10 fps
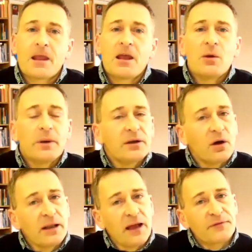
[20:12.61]
We're
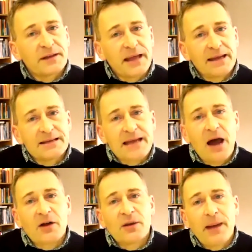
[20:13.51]
not left in any
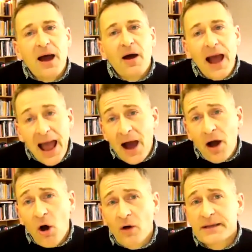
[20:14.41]
doubt about how
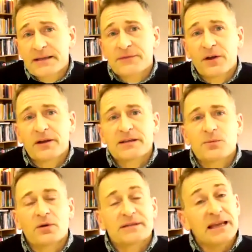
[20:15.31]
hot this furnace
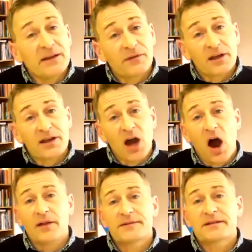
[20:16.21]
was. Even the
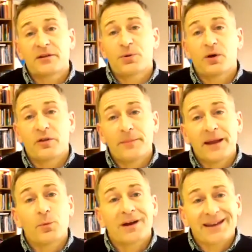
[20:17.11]
guards that put them
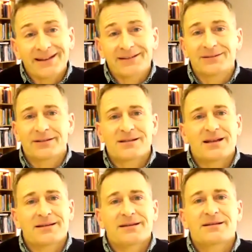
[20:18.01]
in were killed as they
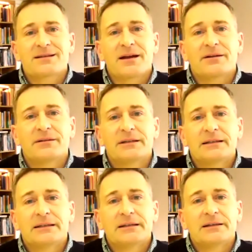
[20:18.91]
did so.
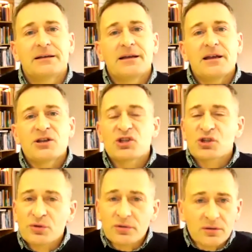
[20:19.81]

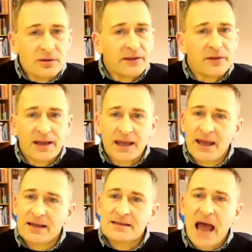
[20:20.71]
Surely the
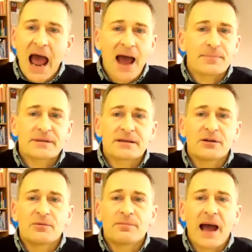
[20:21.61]
king's
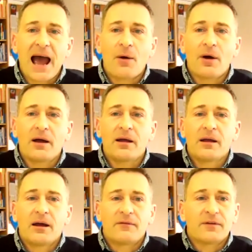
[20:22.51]
absolute power
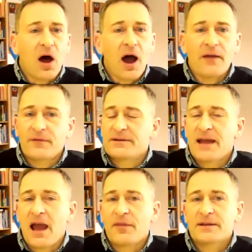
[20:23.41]
of life and
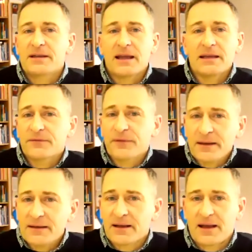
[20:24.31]
death is
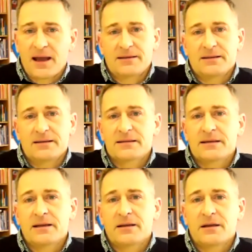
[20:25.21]
vindicated, isn't
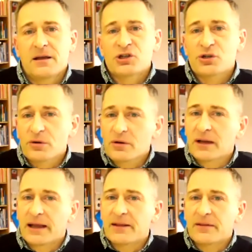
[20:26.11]
it?
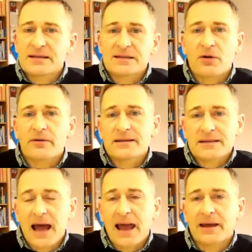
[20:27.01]
Surely the sorry
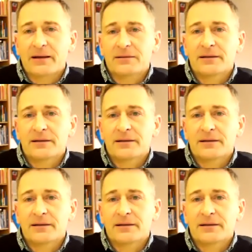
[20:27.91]
tale